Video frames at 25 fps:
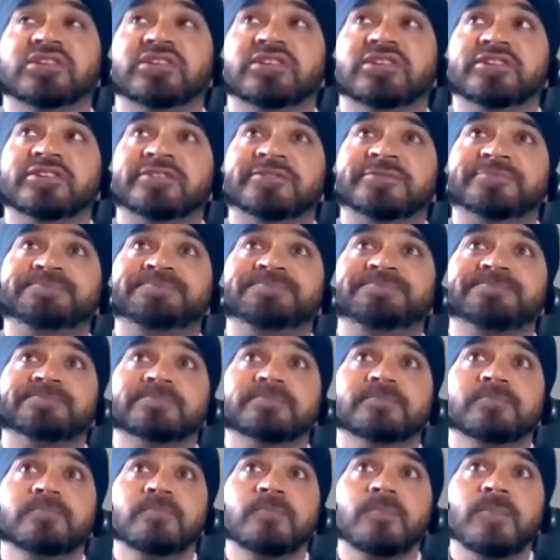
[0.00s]
a
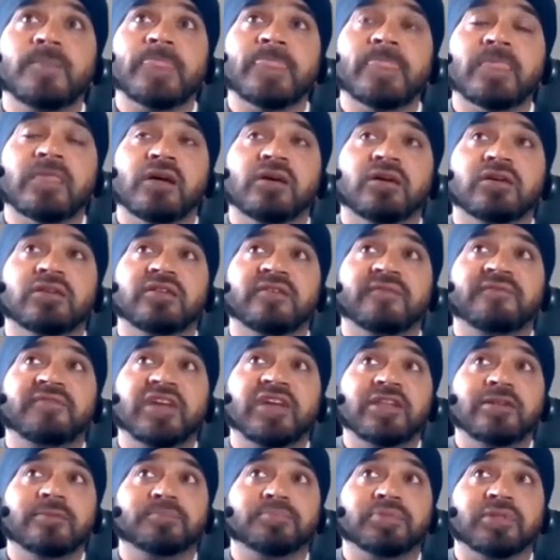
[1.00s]
an
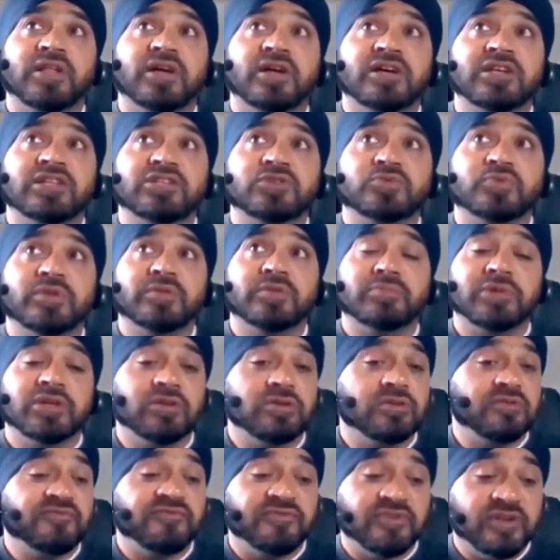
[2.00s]
event planned with my
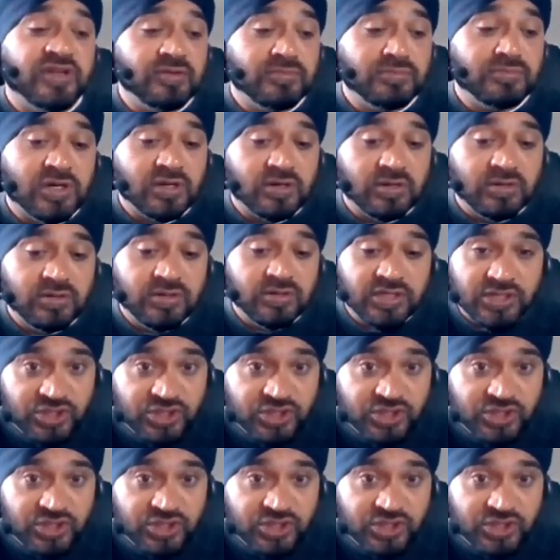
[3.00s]
good friend Martin